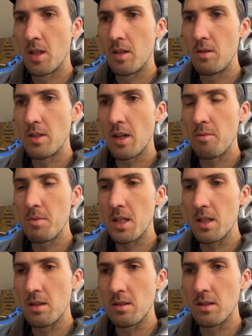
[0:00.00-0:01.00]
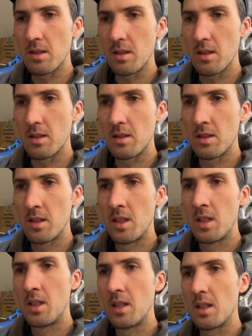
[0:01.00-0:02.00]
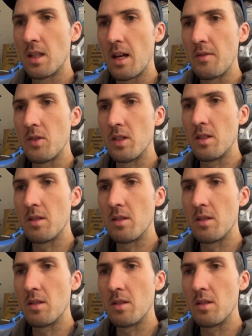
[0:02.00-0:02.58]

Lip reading: You tell me, Latvian